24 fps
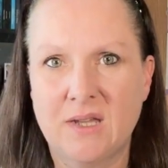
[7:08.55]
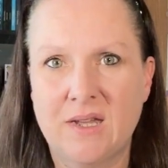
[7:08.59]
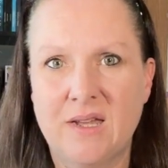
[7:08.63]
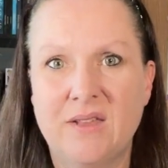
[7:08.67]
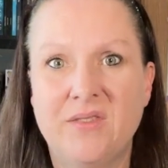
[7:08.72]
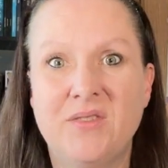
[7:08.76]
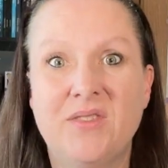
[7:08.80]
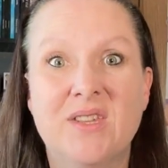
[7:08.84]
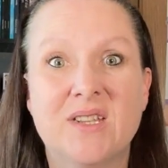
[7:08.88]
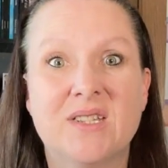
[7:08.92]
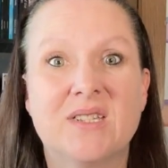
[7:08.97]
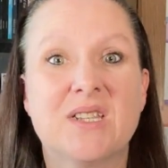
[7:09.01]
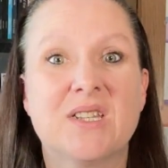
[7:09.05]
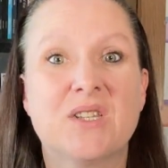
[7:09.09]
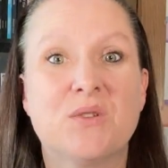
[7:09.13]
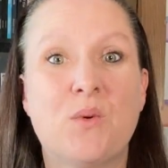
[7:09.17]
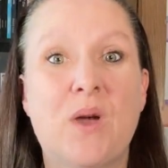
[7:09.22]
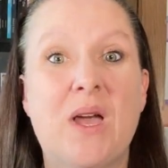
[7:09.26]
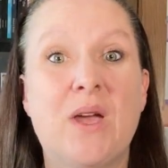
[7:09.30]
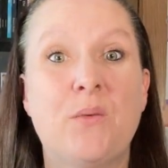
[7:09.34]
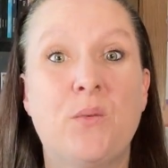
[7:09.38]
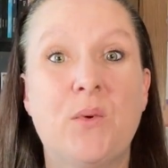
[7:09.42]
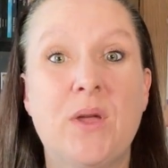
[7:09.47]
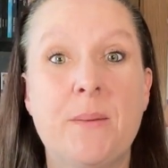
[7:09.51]
And this is
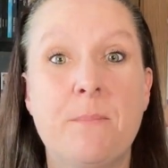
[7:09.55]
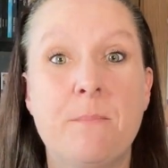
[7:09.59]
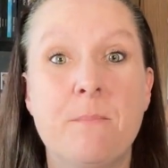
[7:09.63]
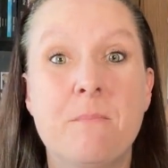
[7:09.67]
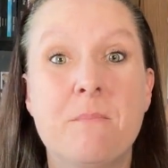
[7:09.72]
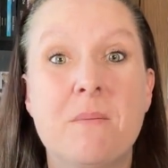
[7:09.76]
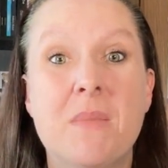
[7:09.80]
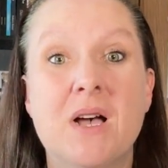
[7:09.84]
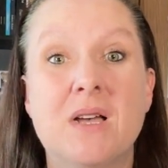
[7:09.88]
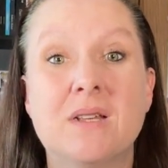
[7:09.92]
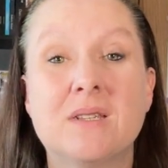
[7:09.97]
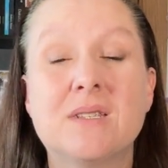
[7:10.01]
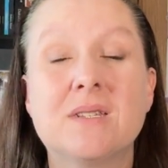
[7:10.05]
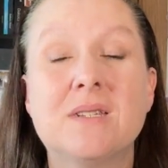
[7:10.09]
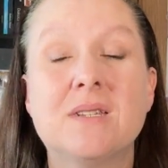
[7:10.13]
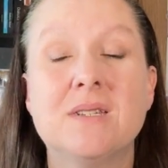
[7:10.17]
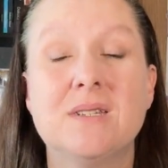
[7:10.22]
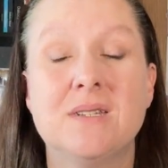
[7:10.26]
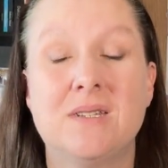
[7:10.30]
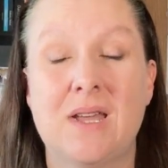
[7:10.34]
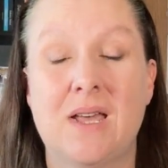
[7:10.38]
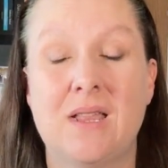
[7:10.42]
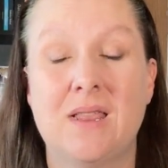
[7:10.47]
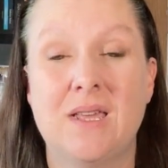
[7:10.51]
why we
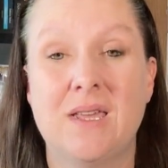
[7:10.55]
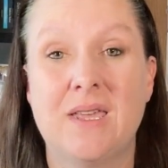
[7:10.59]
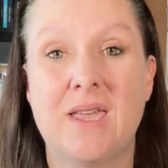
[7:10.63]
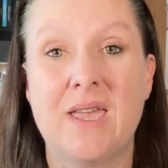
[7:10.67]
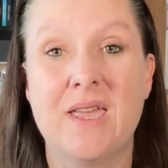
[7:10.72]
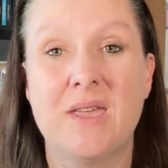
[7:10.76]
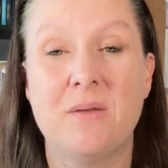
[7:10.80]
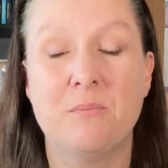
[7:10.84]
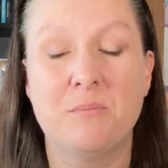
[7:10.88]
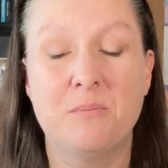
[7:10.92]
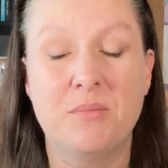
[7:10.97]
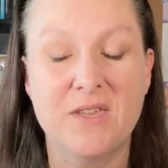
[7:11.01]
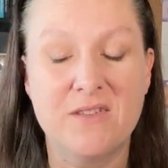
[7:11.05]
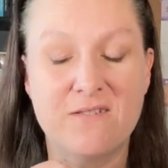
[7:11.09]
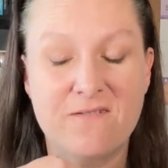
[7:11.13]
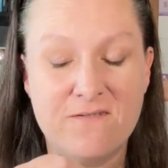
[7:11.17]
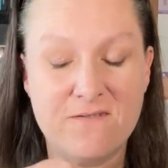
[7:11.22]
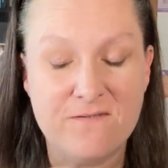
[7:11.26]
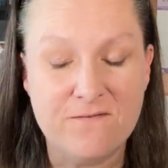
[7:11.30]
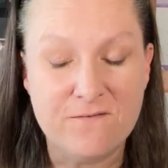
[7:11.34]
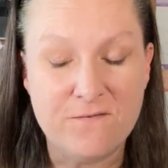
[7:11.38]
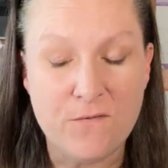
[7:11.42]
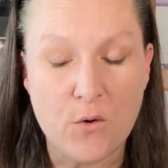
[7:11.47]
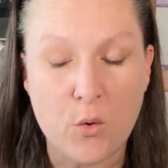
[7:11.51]
must delegate
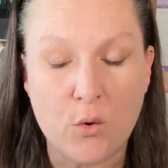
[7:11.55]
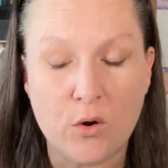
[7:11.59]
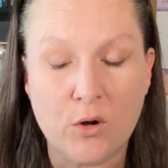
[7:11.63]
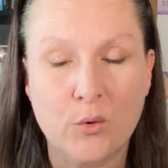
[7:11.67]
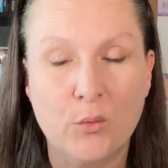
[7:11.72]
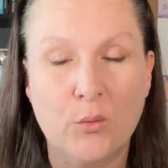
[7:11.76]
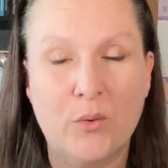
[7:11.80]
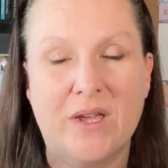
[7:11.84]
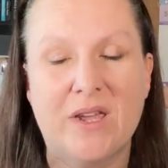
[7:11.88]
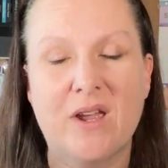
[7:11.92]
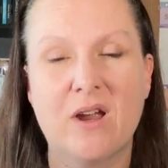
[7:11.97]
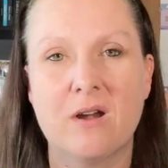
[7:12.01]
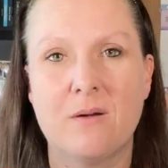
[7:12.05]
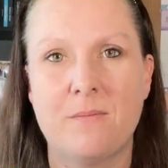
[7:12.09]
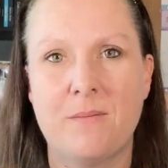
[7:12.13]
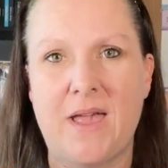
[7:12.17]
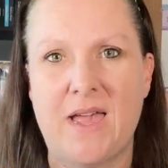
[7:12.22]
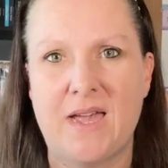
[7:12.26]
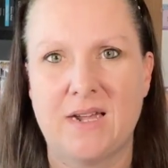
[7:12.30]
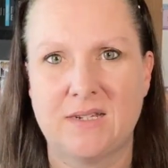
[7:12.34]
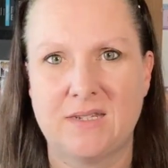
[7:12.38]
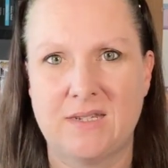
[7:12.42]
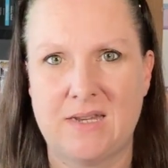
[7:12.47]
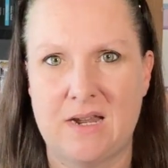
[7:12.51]
before we are
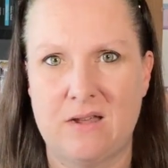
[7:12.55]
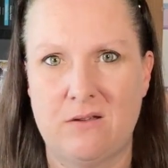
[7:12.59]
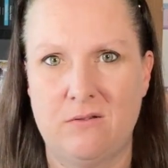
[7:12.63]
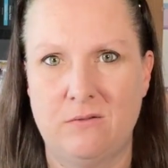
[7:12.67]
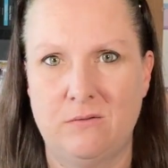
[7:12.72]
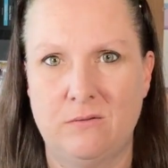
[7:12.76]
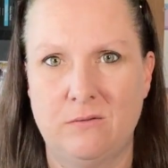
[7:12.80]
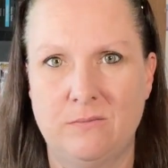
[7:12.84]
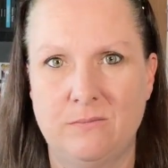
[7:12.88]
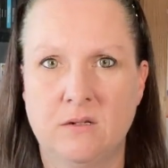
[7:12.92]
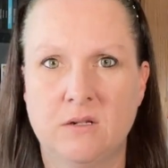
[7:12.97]
maxed out.